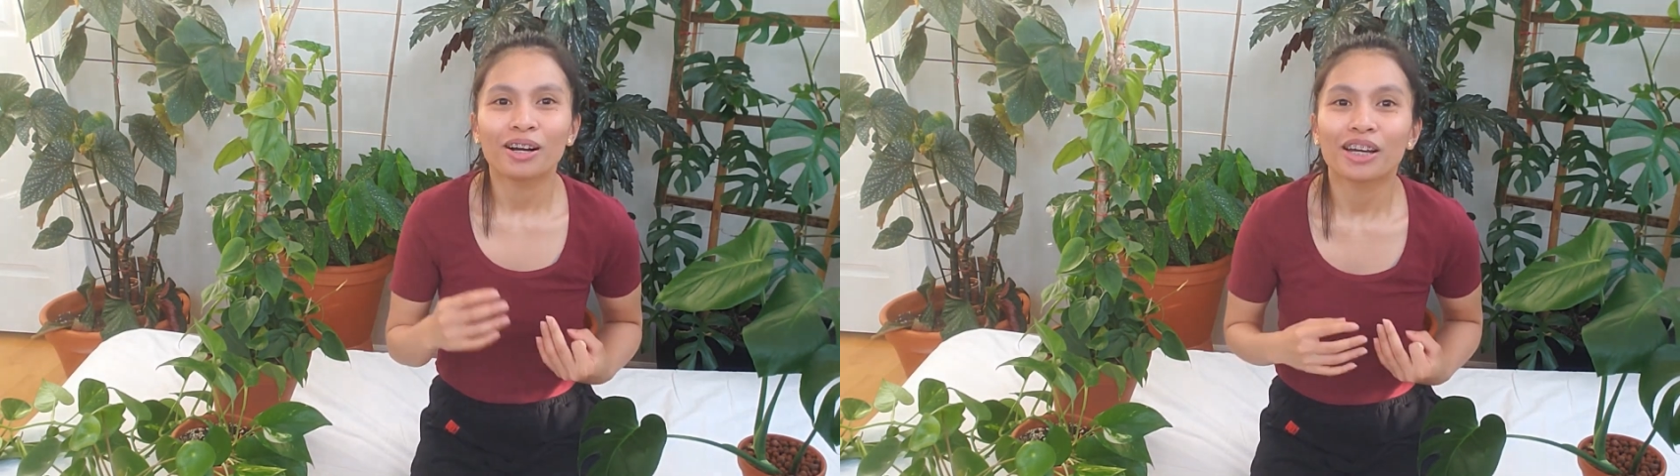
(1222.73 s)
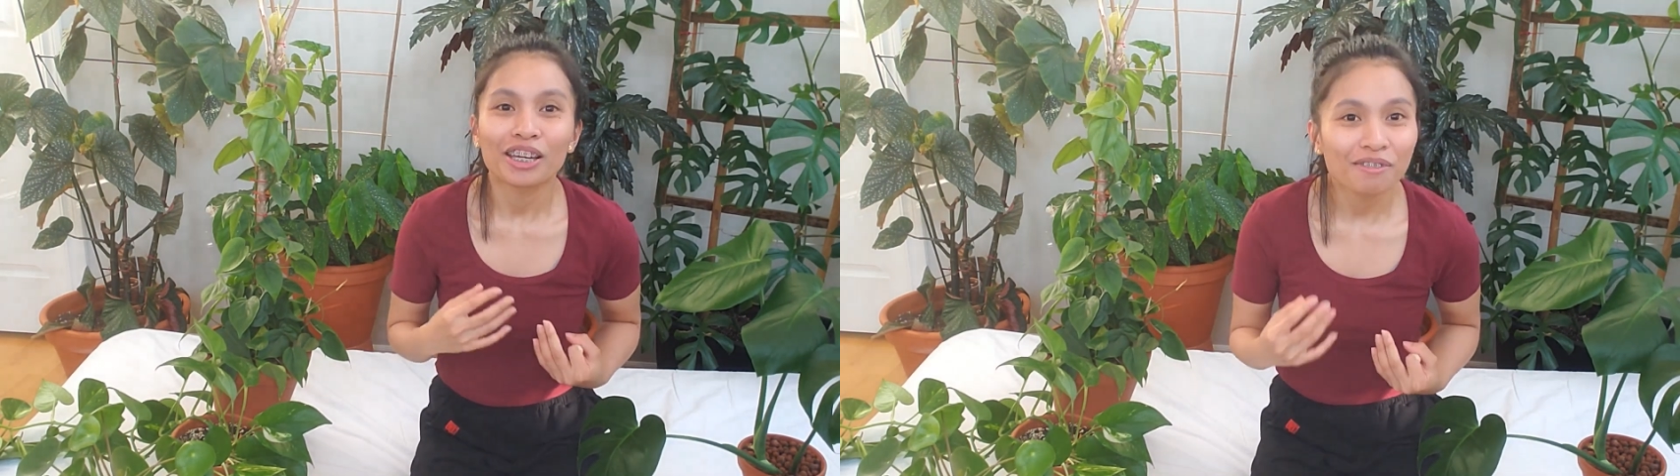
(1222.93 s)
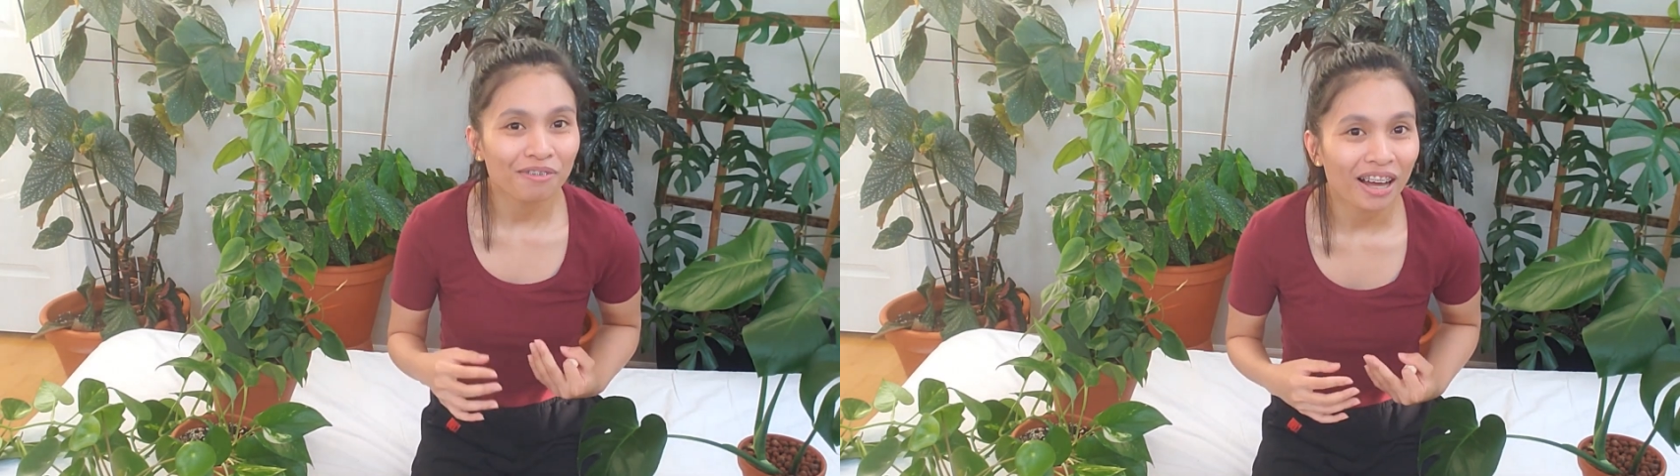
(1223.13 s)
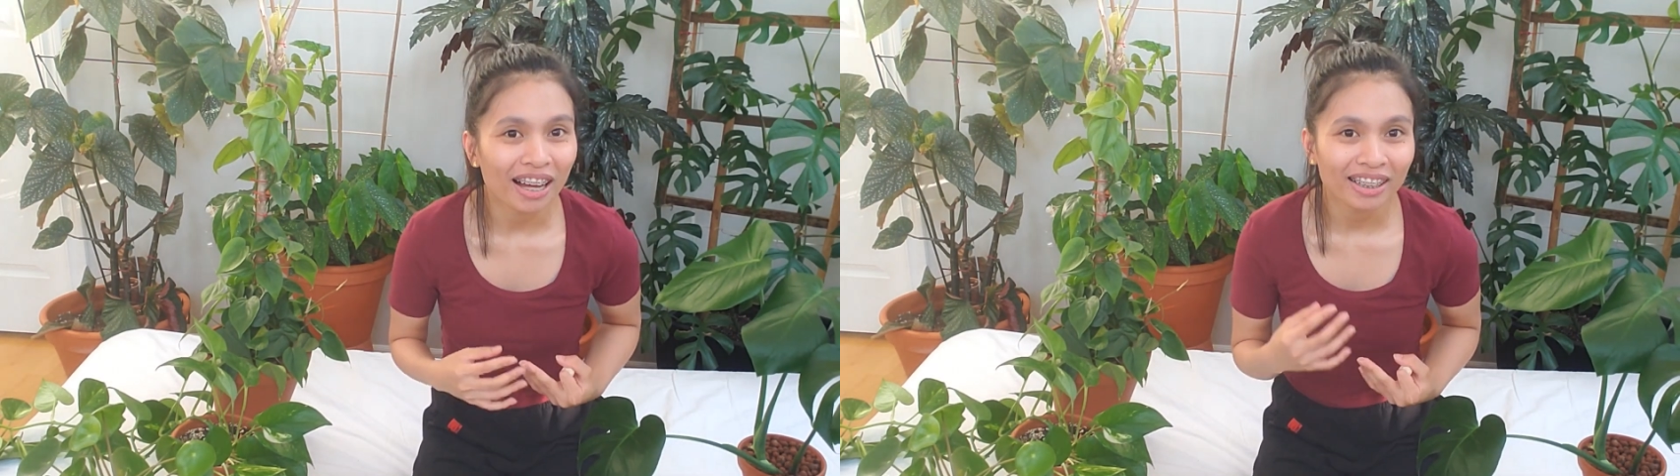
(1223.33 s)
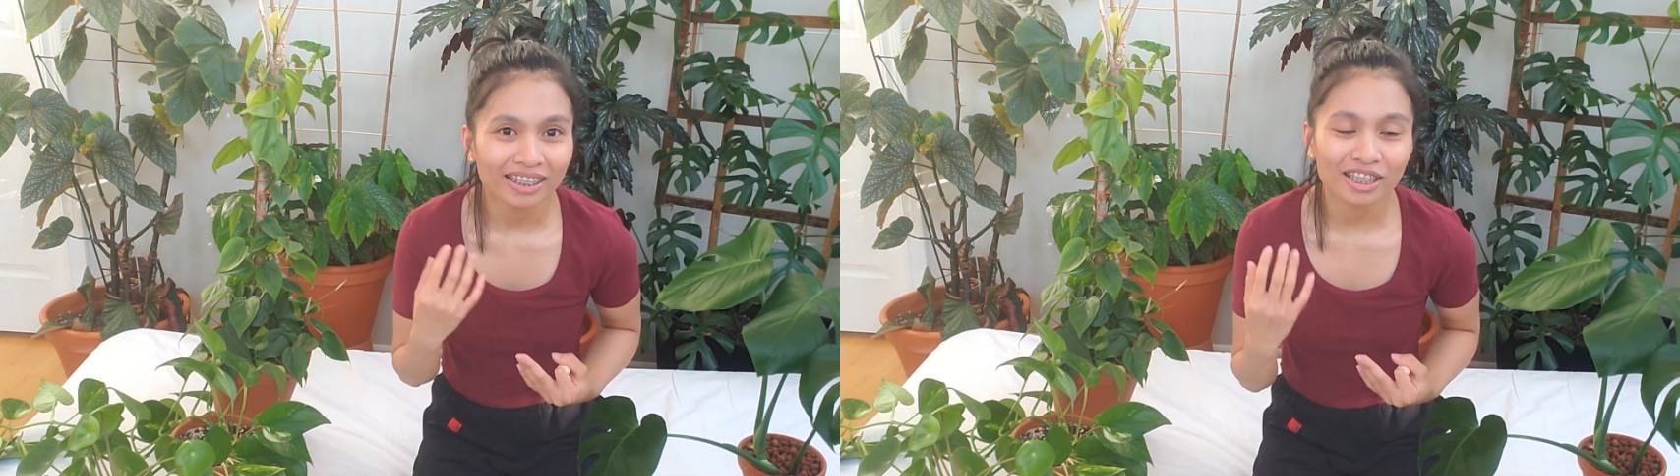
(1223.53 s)
in
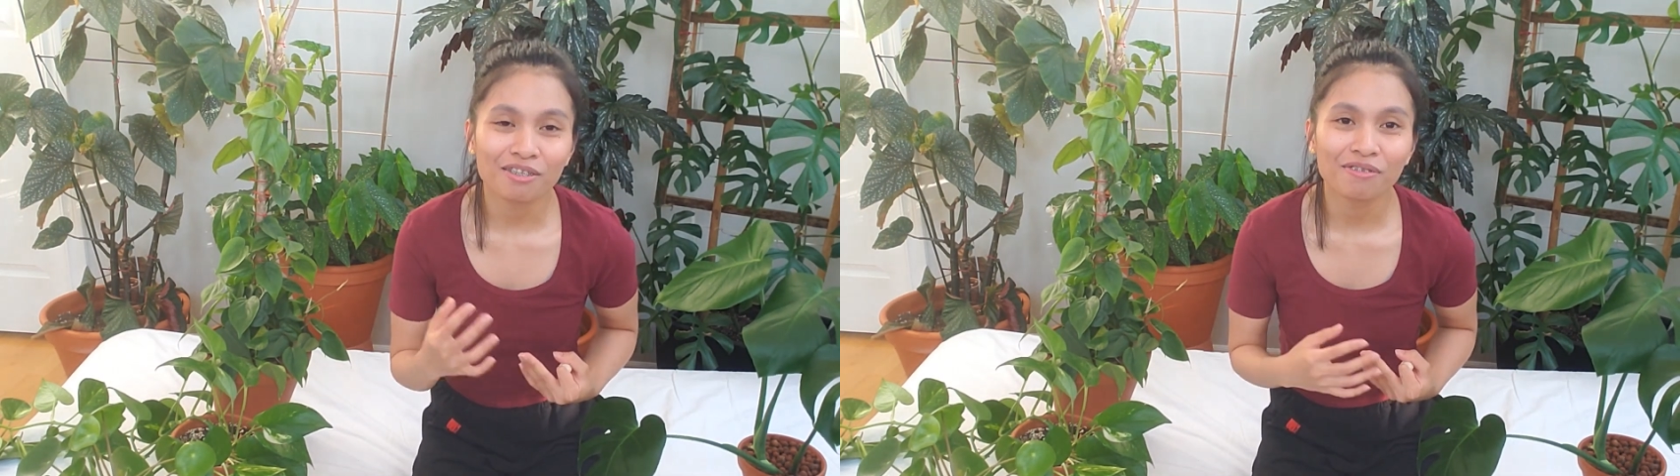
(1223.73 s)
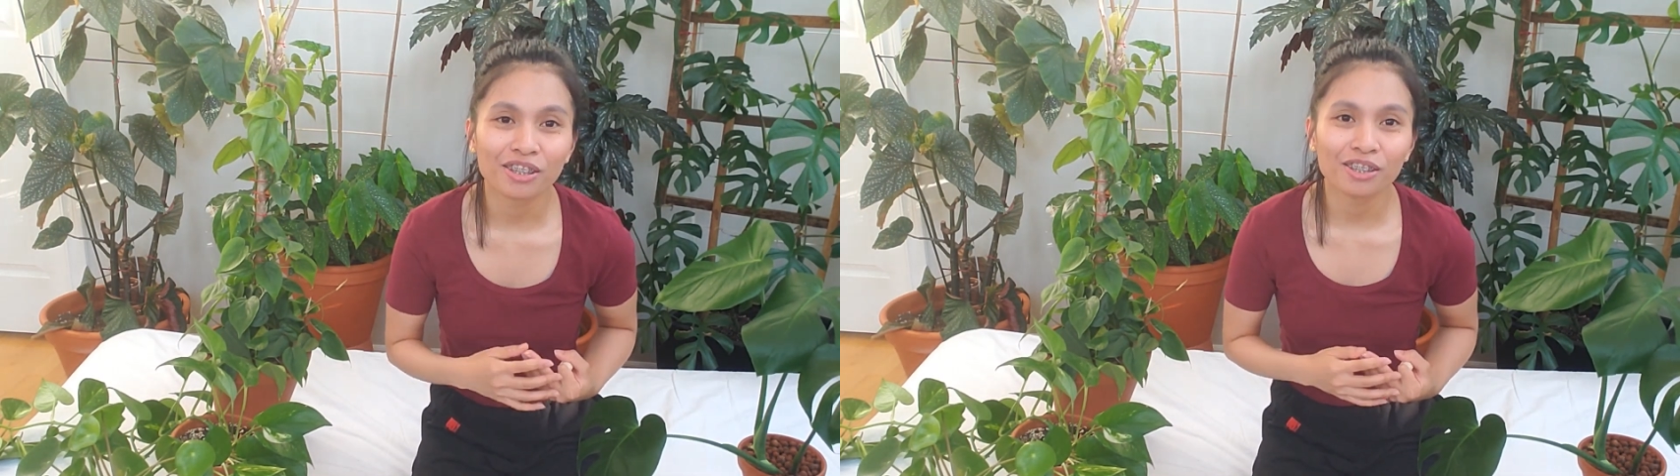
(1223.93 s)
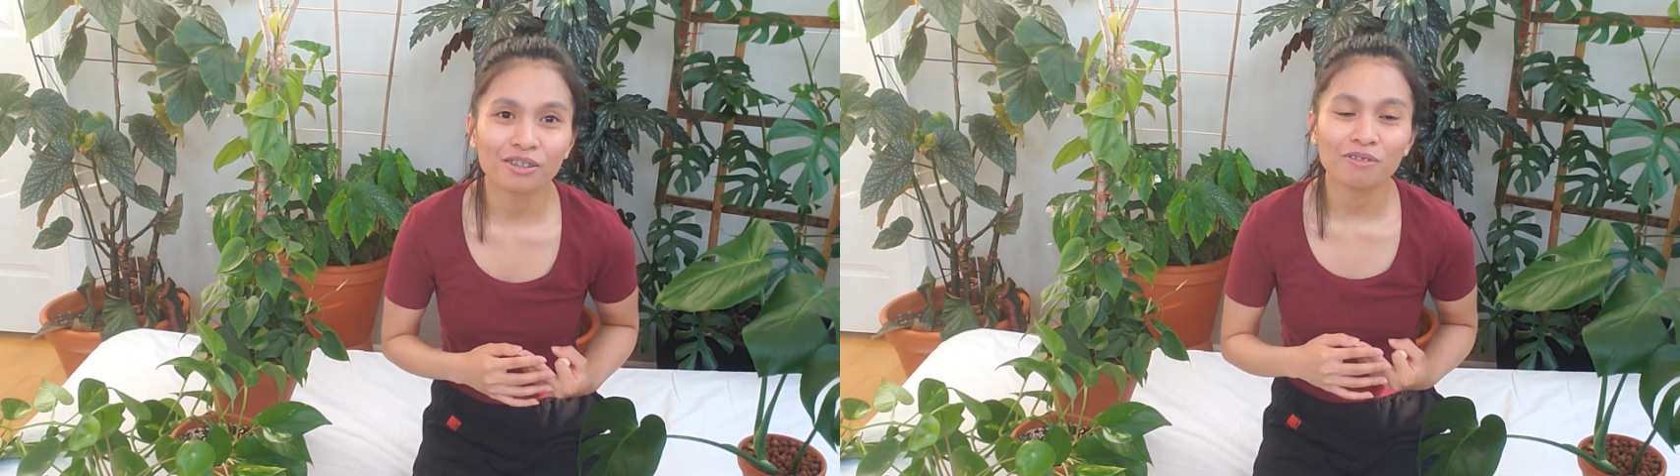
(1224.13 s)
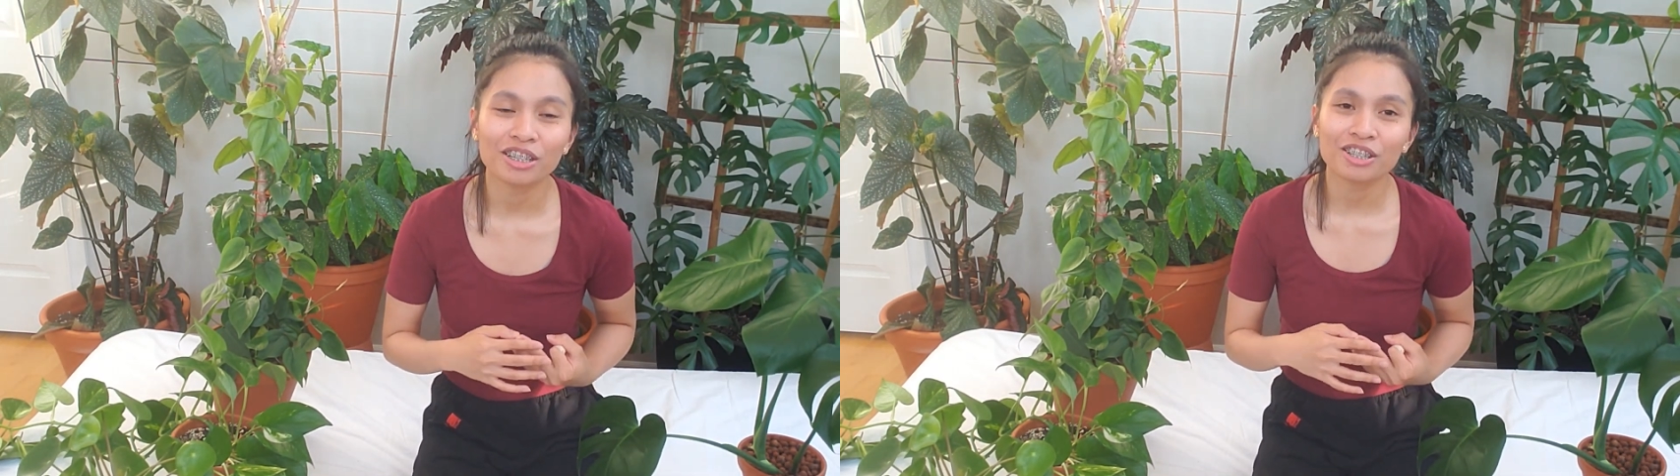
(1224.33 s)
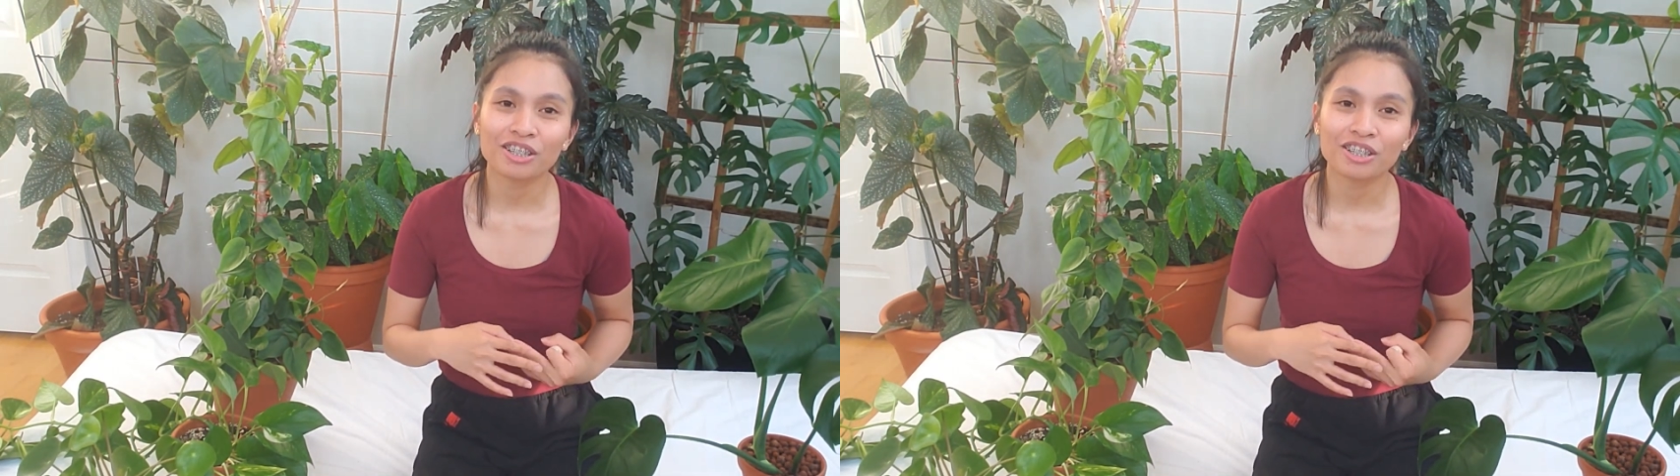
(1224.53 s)
fact this video was